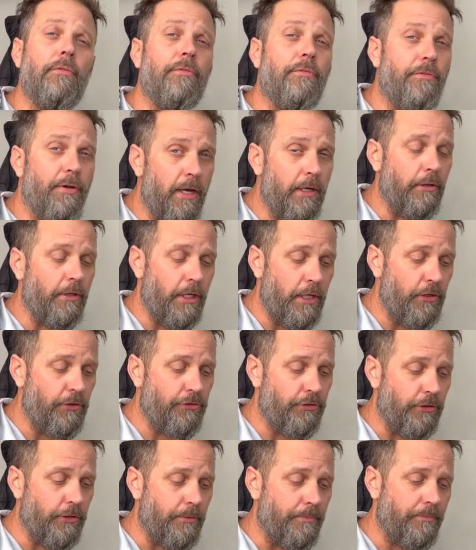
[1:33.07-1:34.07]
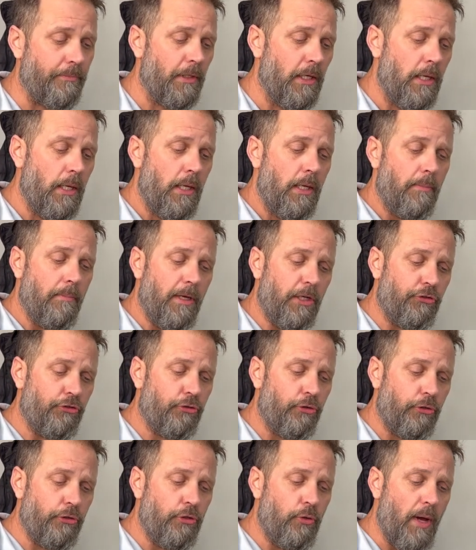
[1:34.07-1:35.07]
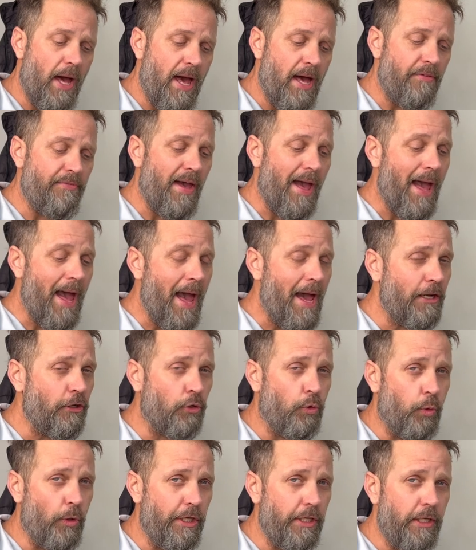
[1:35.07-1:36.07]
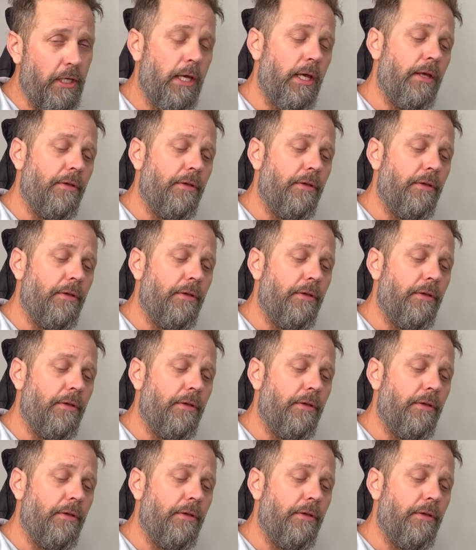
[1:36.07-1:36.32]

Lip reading: Ventilation. Make sure you have adequate